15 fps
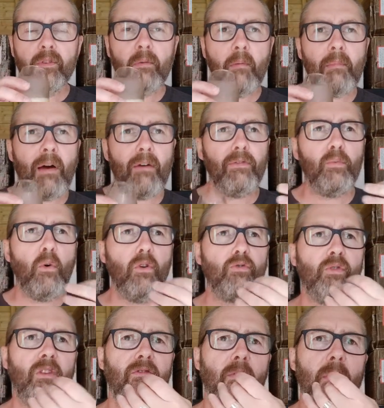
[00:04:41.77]
So my mouth's
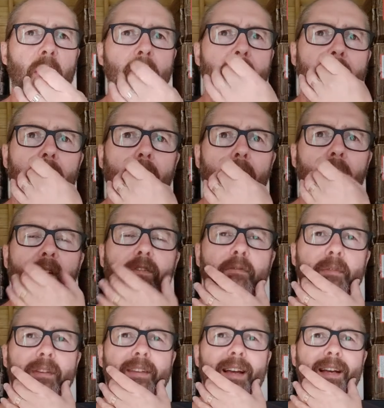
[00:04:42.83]
watering from the middle rather
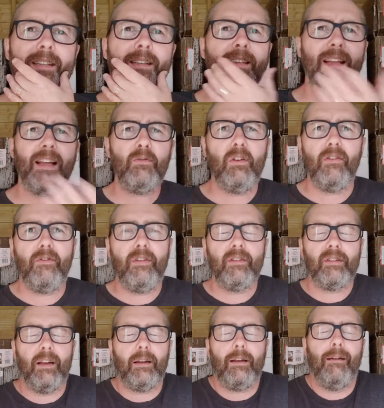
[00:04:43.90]
from the sides. That's what it
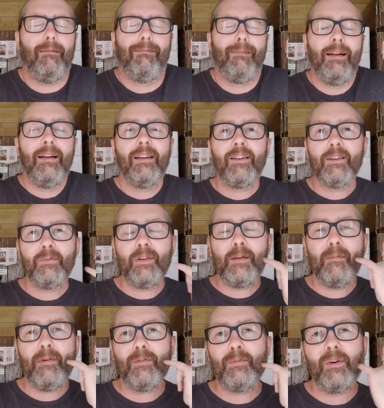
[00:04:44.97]
feels like. Because when
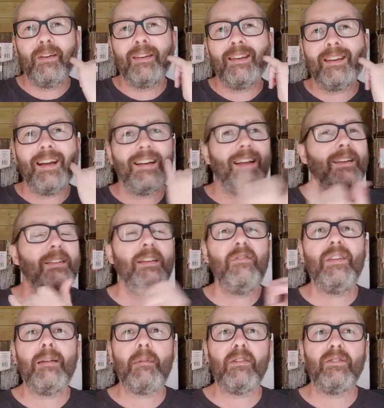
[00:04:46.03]
your mouth water, you kind of get, if
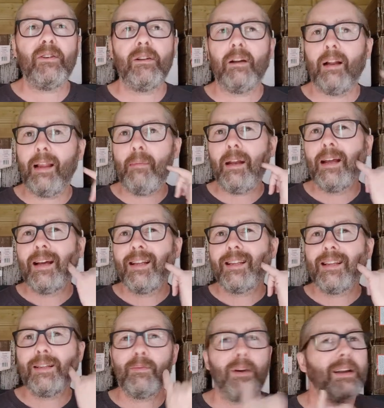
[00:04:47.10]
you think about sucking on a lemon,
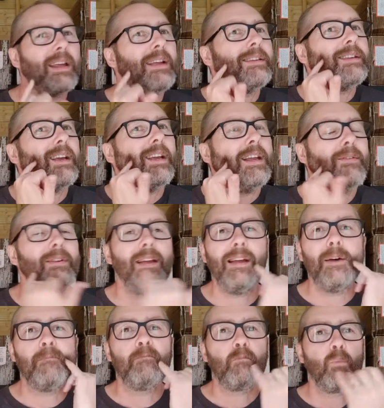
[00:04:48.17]
this is where it gets you, here and
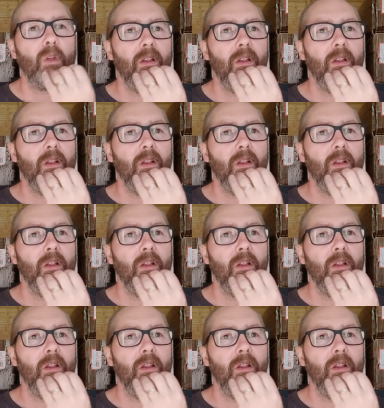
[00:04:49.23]
here.